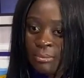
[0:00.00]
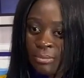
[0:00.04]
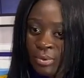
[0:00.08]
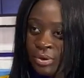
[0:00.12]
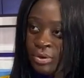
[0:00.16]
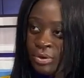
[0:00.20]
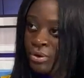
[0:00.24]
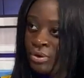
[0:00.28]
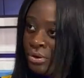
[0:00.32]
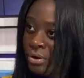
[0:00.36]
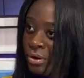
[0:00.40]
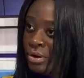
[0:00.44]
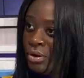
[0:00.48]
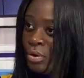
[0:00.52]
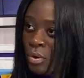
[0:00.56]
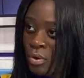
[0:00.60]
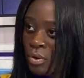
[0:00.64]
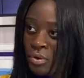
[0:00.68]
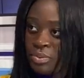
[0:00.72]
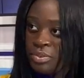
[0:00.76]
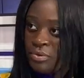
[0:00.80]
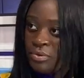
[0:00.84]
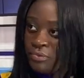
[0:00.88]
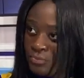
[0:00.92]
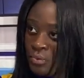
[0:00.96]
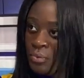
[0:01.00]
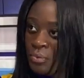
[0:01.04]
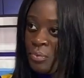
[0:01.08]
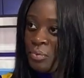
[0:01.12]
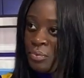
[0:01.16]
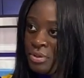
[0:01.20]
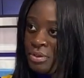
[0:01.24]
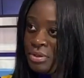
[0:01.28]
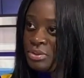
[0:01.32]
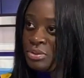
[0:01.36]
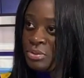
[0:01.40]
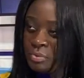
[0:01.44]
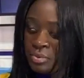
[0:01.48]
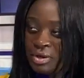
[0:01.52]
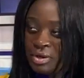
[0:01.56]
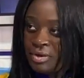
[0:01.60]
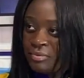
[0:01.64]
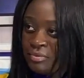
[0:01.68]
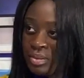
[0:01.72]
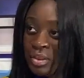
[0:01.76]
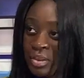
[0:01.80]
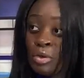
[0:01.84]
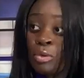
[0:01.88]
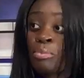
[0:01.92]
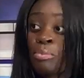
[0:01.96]
But you're on the phone doing
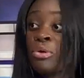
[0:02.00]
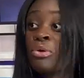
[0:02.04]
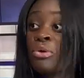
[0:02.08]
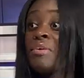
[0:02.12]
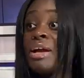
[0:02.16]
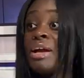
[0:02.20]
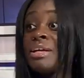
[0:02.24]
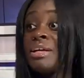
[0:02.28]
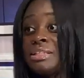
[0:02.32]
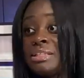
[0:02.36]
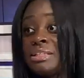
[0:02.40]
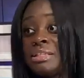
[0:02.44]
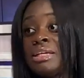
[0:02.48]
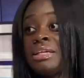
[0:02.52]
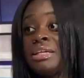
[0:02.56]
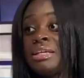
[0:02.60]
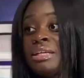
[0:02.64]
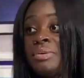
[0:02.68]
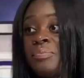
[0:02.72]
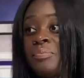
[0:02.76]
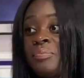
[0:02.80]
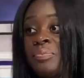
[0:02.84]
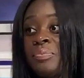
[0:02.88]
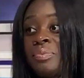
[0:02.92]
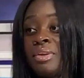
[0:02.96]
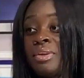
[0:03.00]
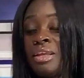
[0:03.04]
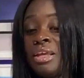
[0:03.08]
everything, you're procrastinating.